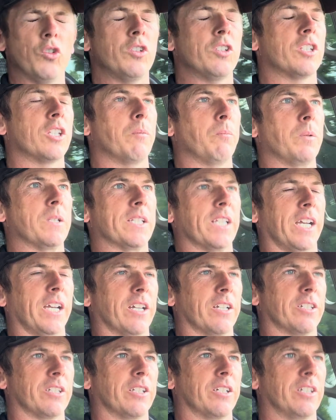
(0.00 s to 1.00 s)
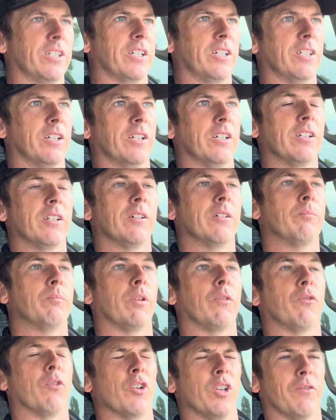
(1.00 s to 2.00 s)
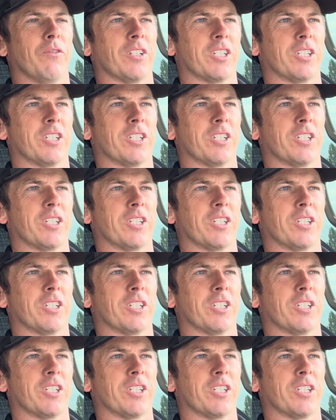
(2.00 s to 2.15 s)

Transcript: simple second before you've